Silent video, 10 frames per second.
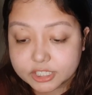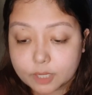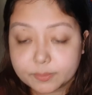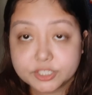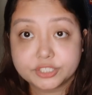
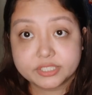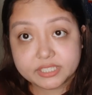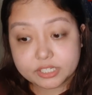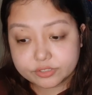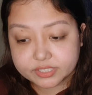
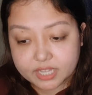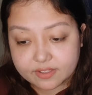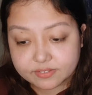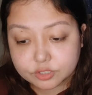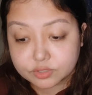opportunity
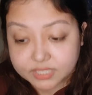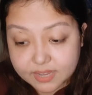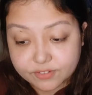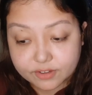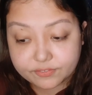to
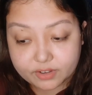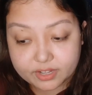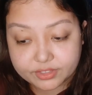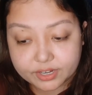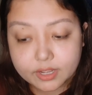save her
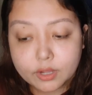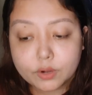father,